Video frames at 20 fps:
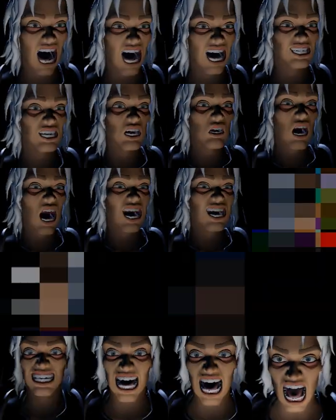go and
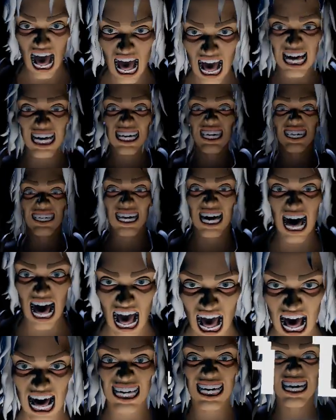die! You
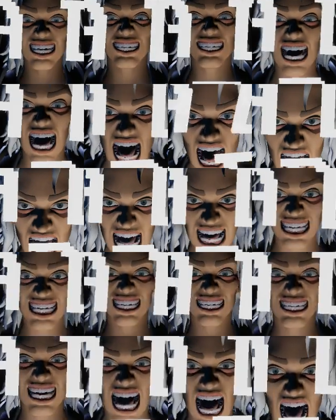die! You die! You
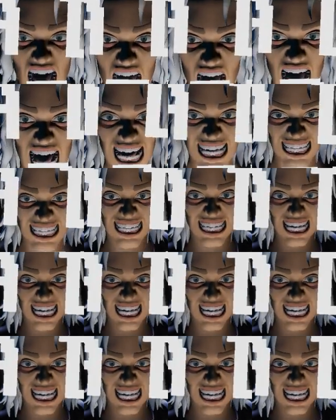die!